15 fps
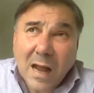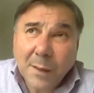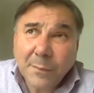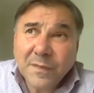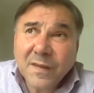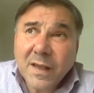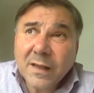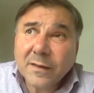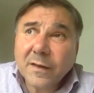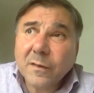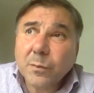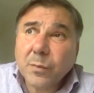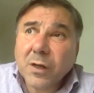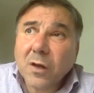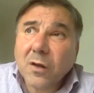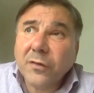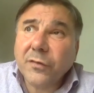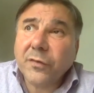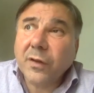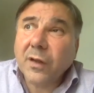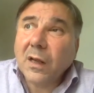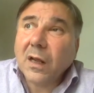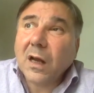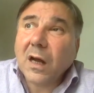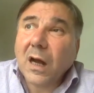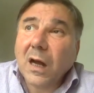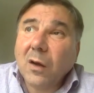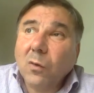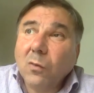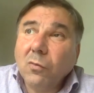I'm saying this because
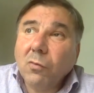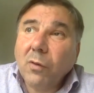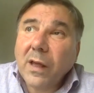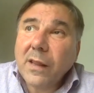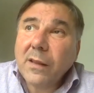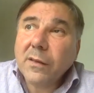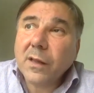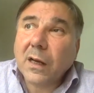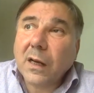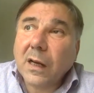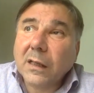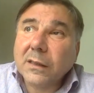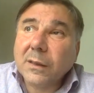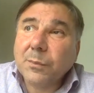uh, when uh,